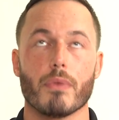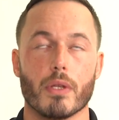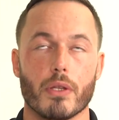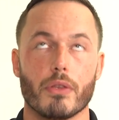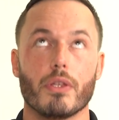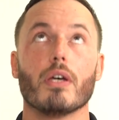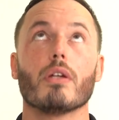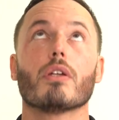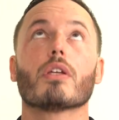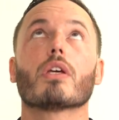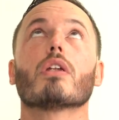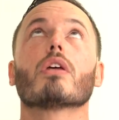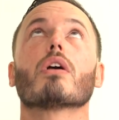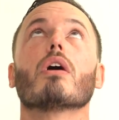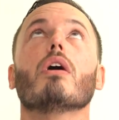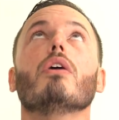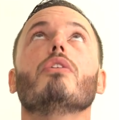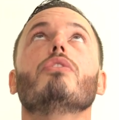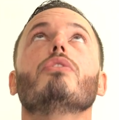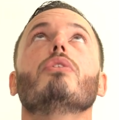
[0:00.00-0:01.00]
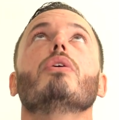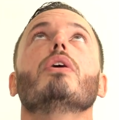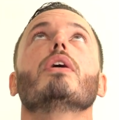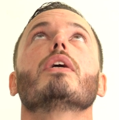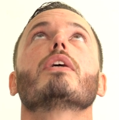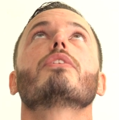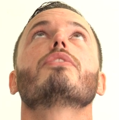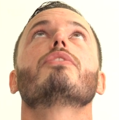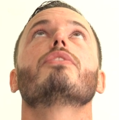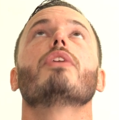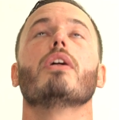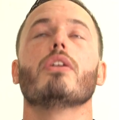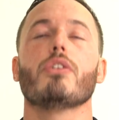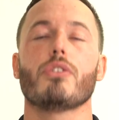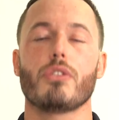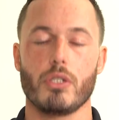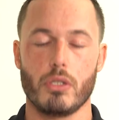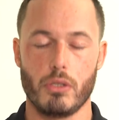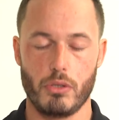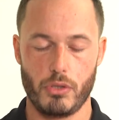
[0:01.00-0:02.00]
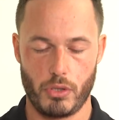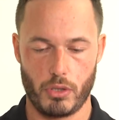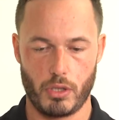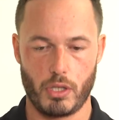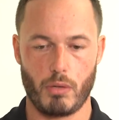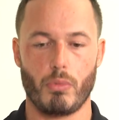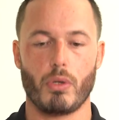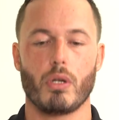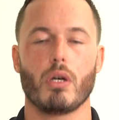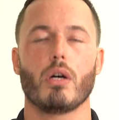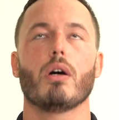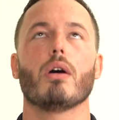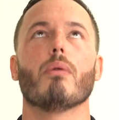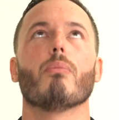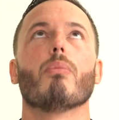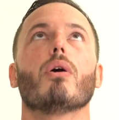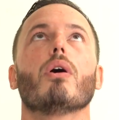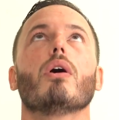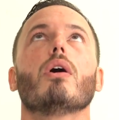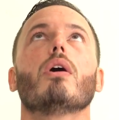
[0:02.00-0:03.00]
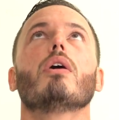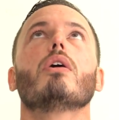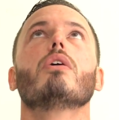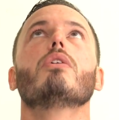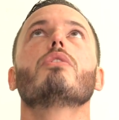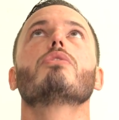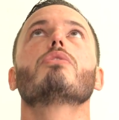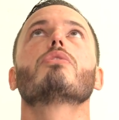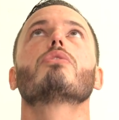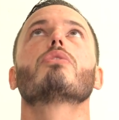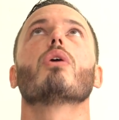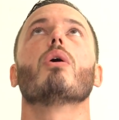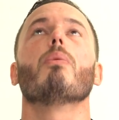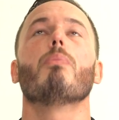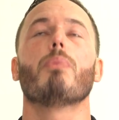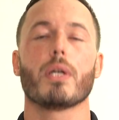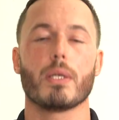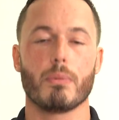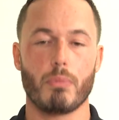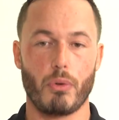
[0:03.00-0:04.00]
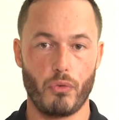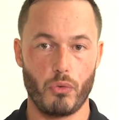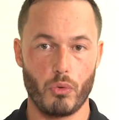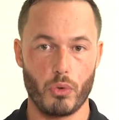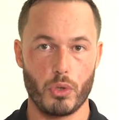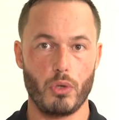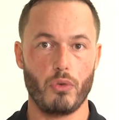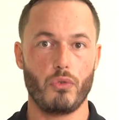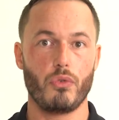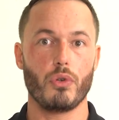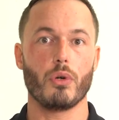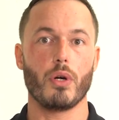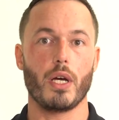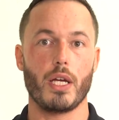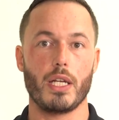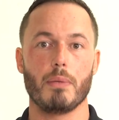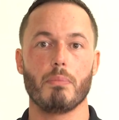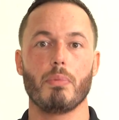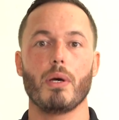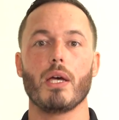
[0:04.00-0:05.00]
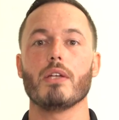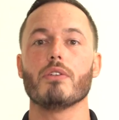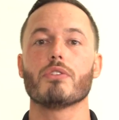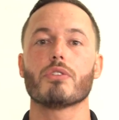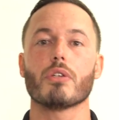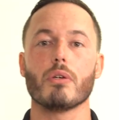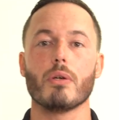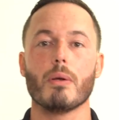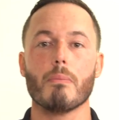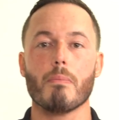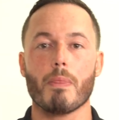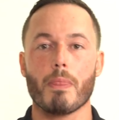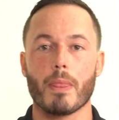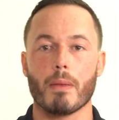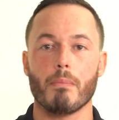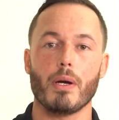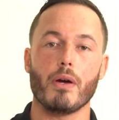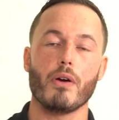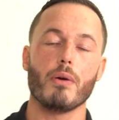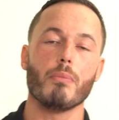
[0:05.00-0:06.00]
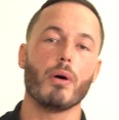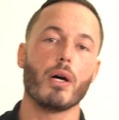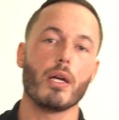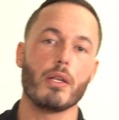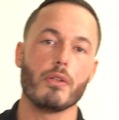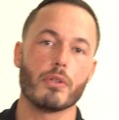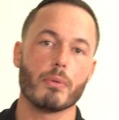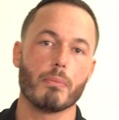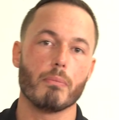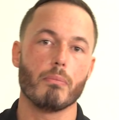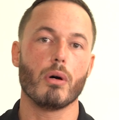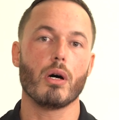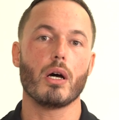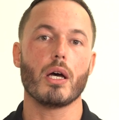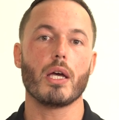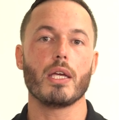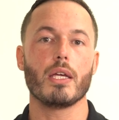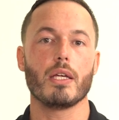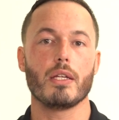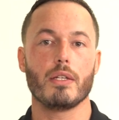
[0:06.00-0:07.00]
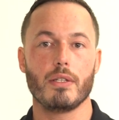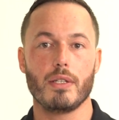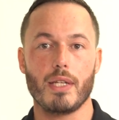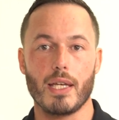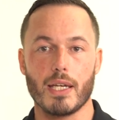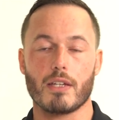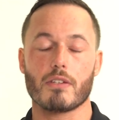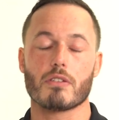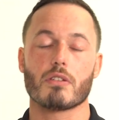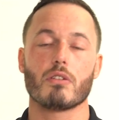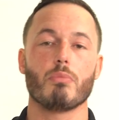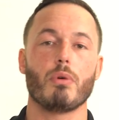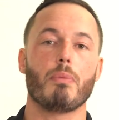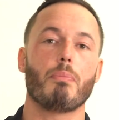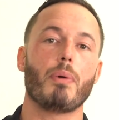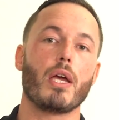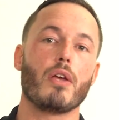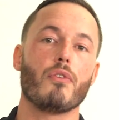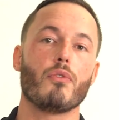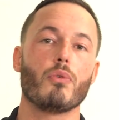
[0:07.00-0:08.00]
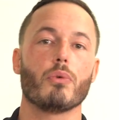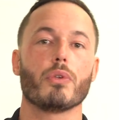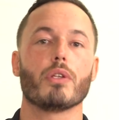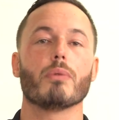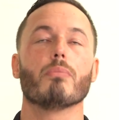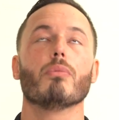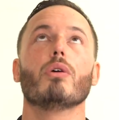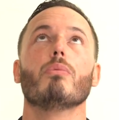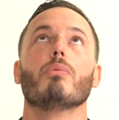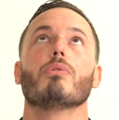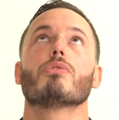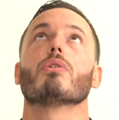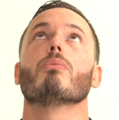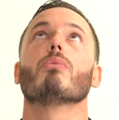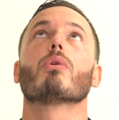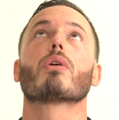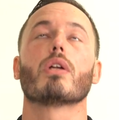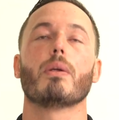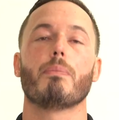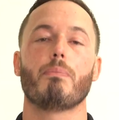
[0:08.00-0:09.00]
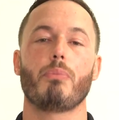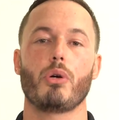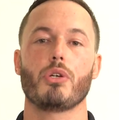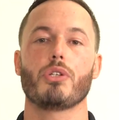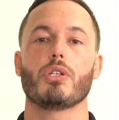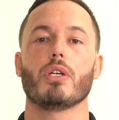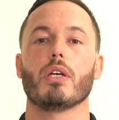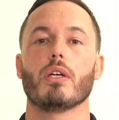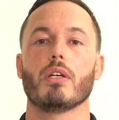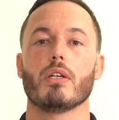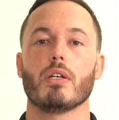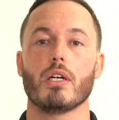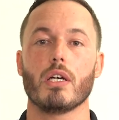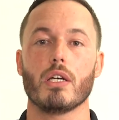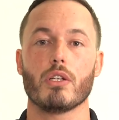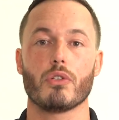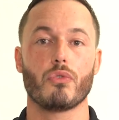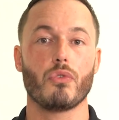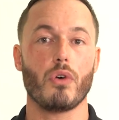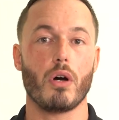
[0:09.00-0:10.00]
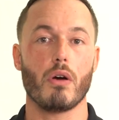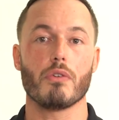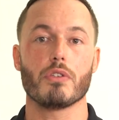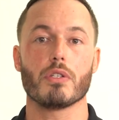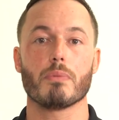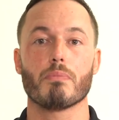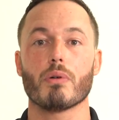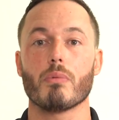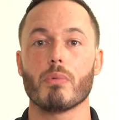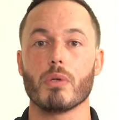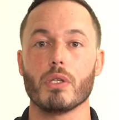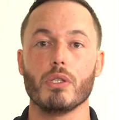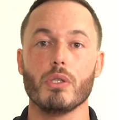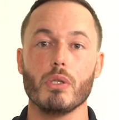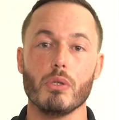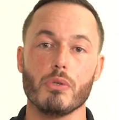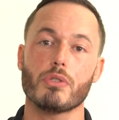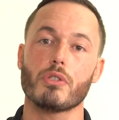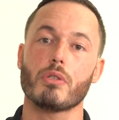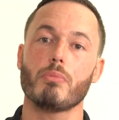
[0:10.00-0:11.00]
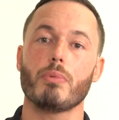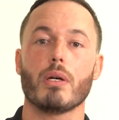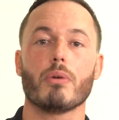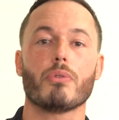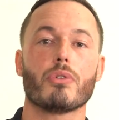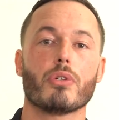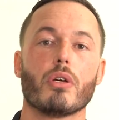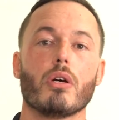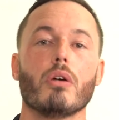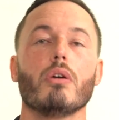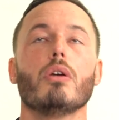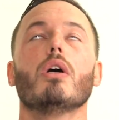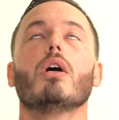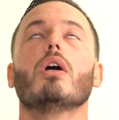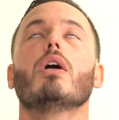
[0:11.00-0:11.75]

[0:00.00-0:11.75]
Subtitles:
Then you're going to go into extension, just coming up, stopping before you feel any pain. So bear in mind, my neck is a little bit painful at the moment, so I'm not going to push it as far as it probably used to be able to go.